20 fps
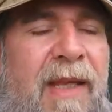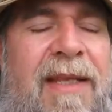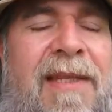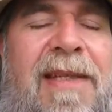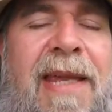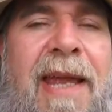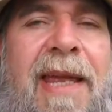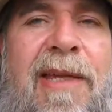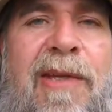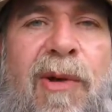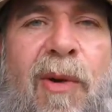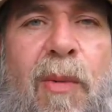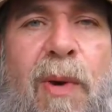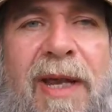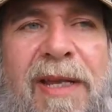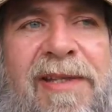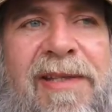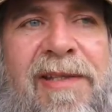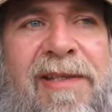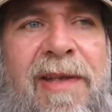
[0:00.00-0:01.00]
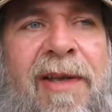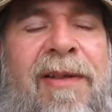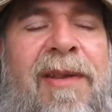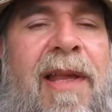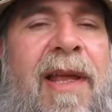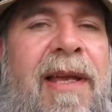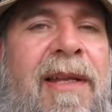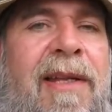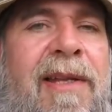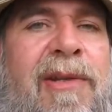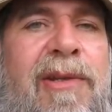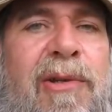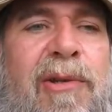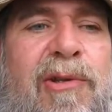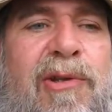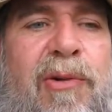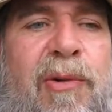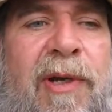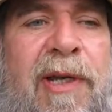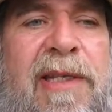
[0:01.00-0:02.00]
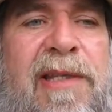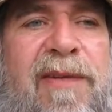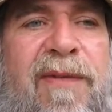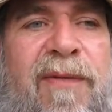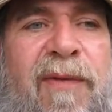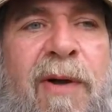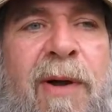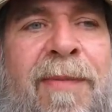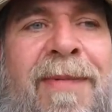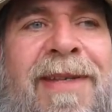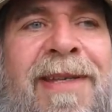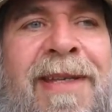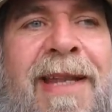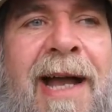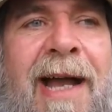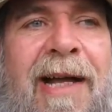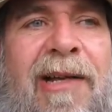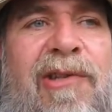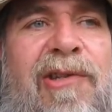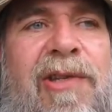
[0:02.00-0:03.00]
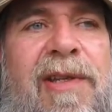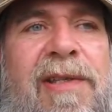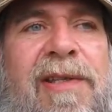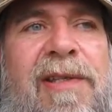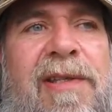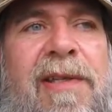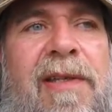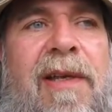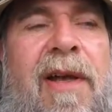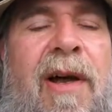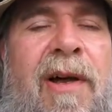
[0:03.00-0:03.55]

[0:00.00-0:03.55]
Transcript: take away sunlight and nutrients from noxious,